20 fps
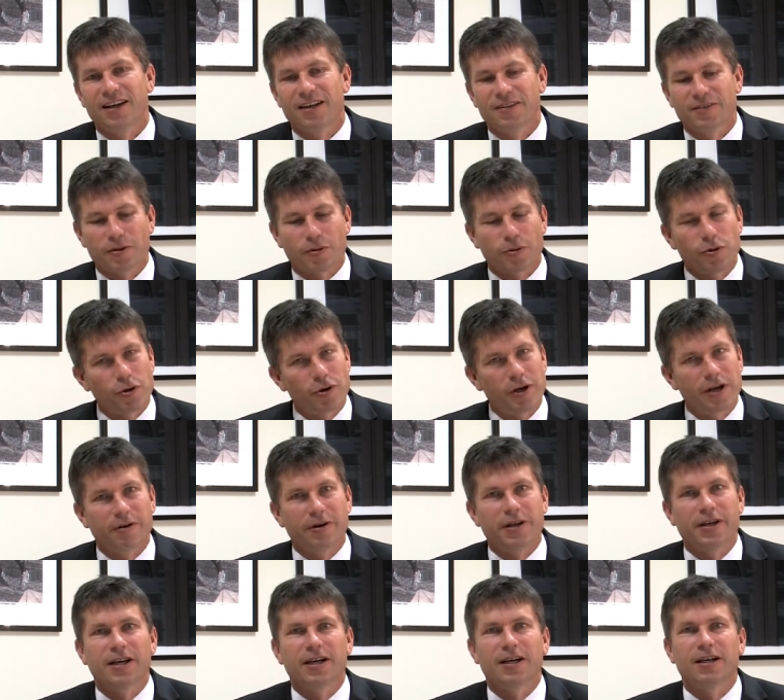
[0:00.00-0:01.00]
The third
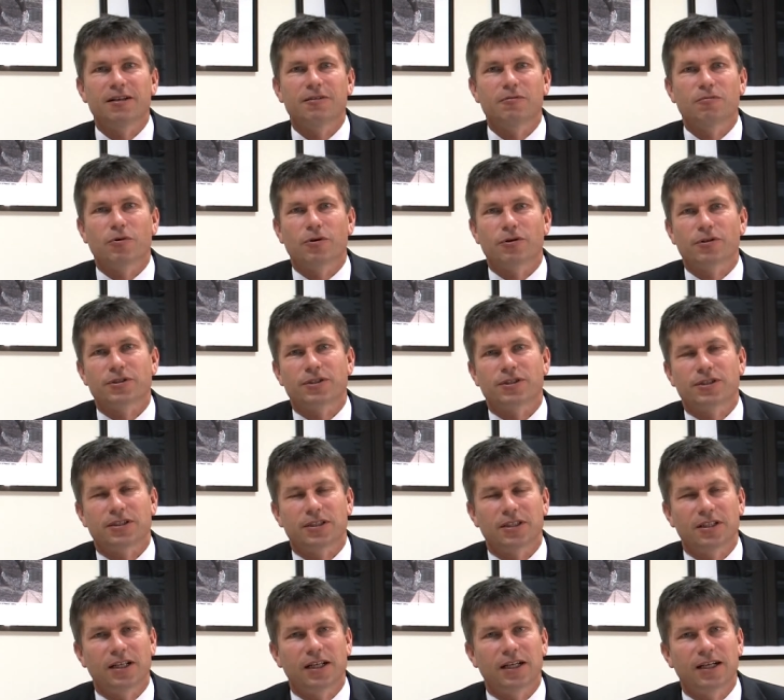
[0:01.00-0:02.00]
area was,
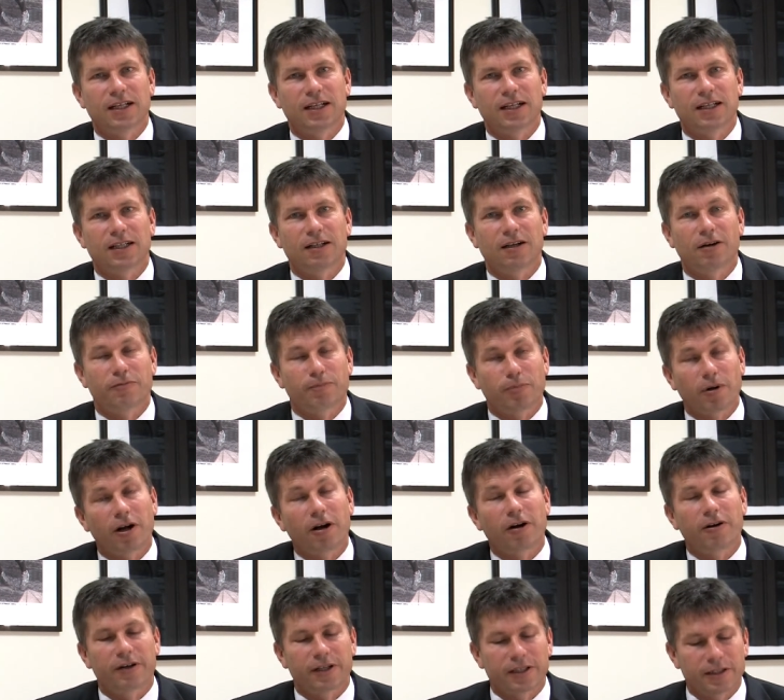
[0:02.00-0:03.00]
uh, of
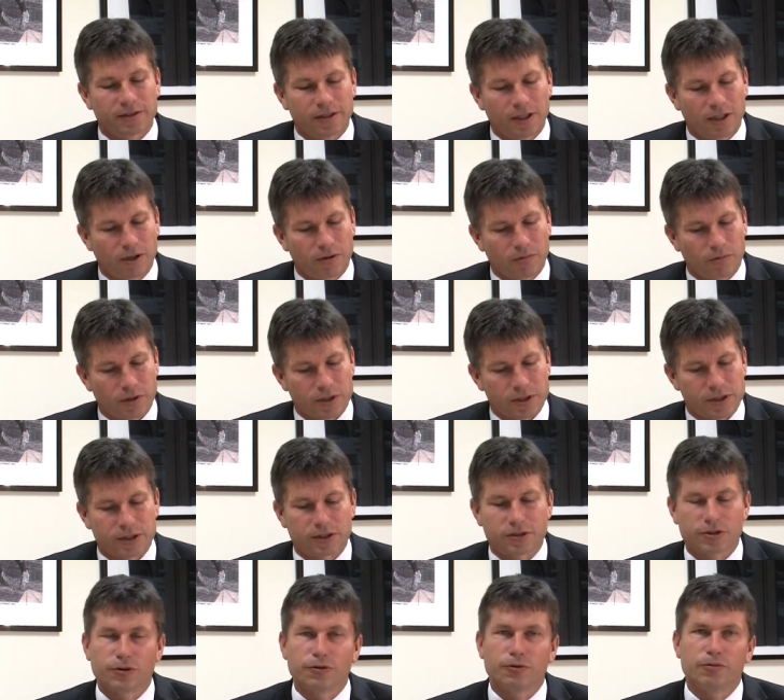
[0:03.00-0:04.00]
priority was
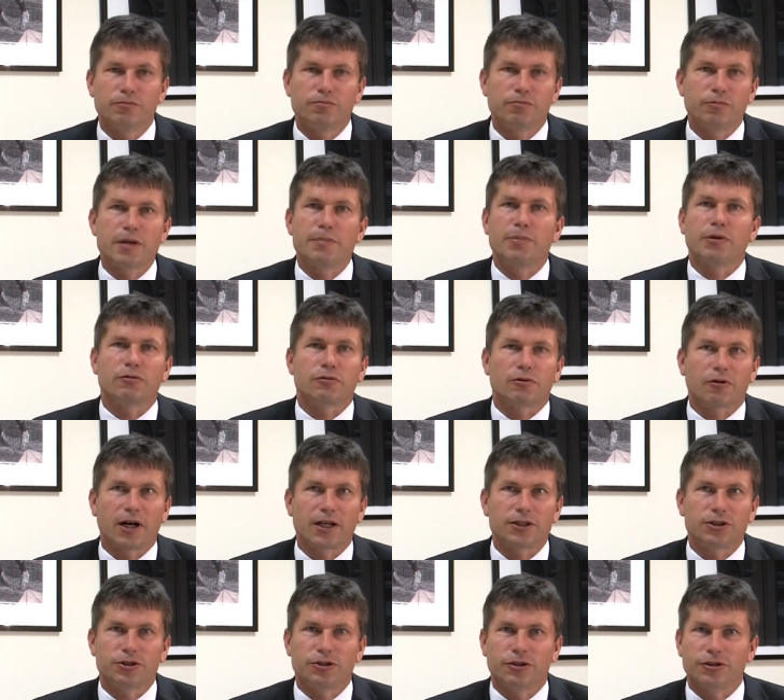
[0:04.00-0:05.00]
to rebuild
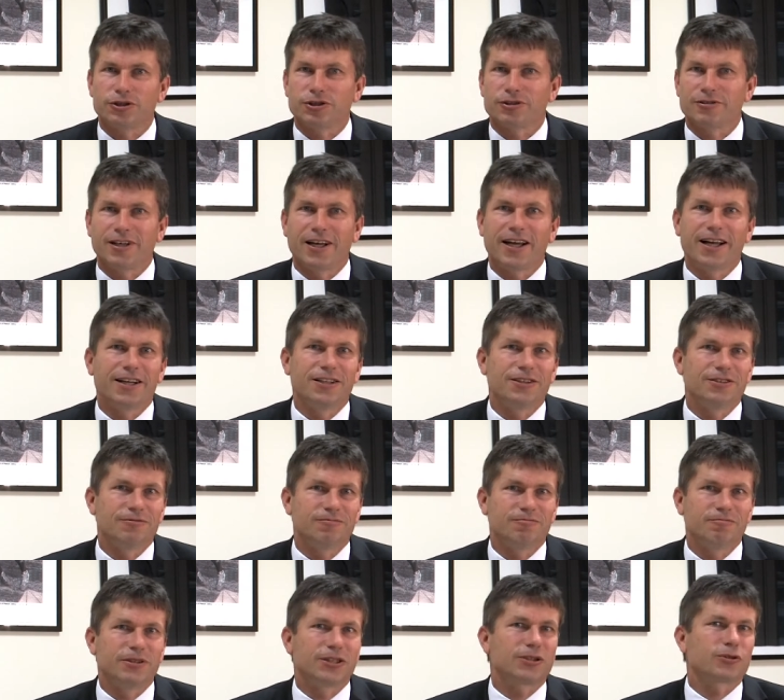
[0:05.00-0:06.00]
Christchurch,
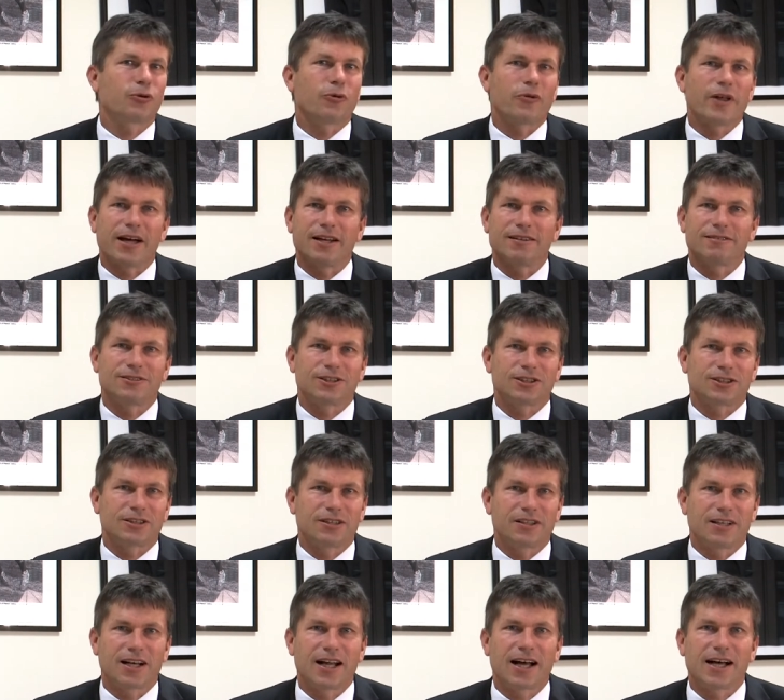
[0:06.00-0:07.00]
and we saw that just
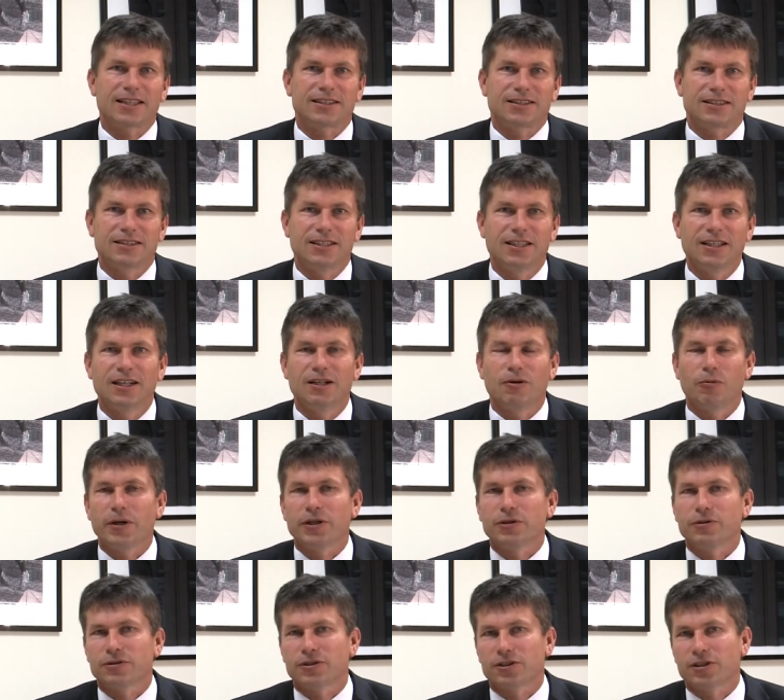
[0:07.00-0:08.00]
in the last
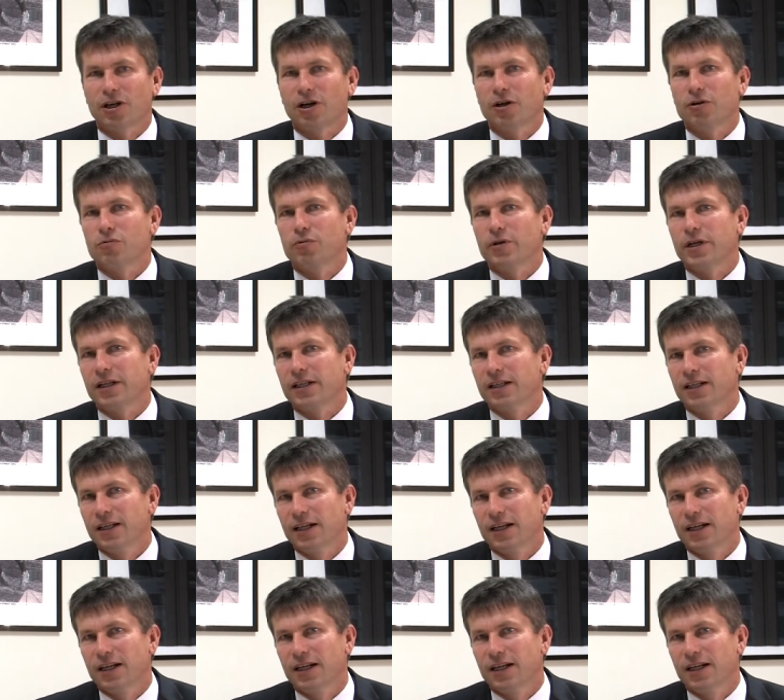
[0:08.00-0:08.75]
week or so when